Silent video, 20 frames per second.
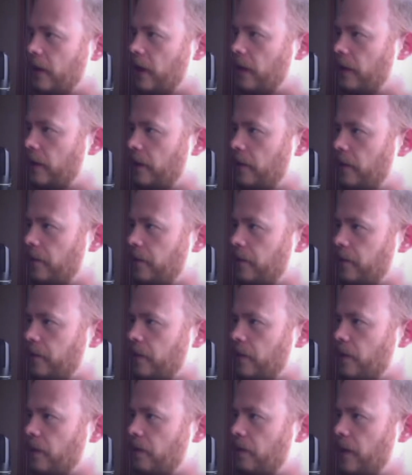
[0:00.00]
uh,
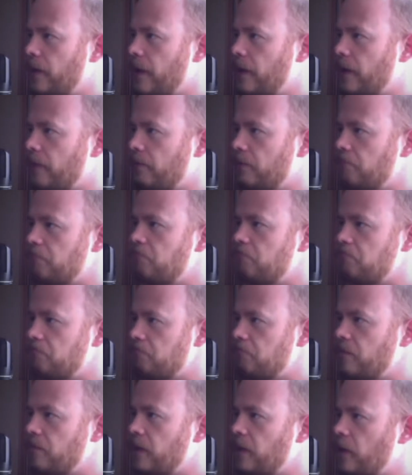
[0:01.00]
but
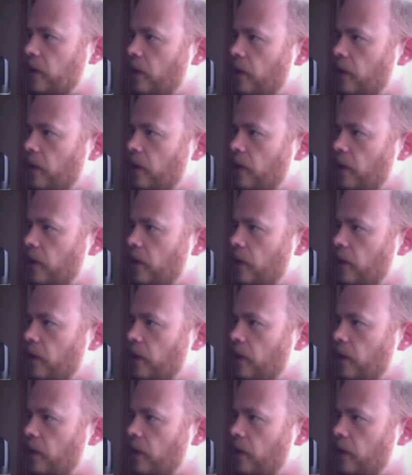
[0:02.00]
you